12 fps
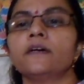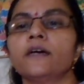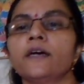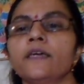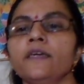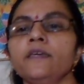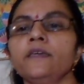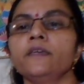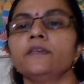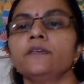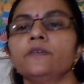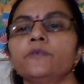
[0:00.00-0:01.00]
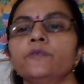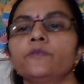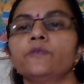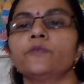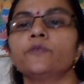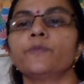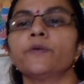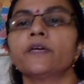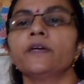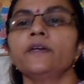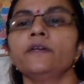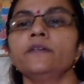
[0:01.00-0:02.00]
I omega